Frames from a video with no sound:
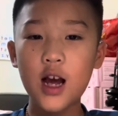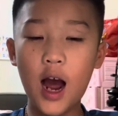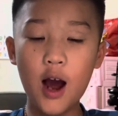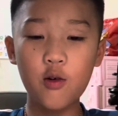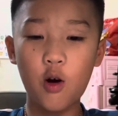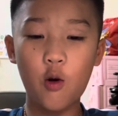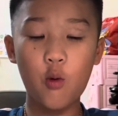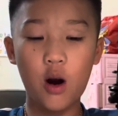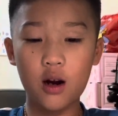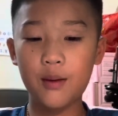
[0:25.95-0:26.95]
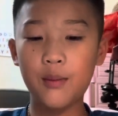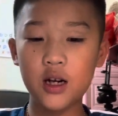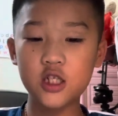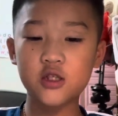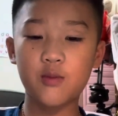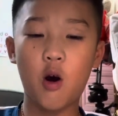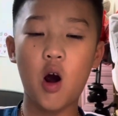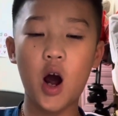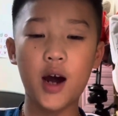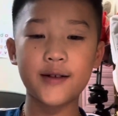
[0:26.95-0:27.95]
I will work much more
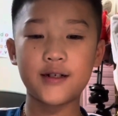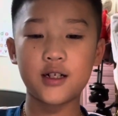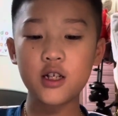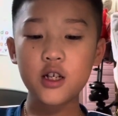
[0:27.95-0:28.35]
harder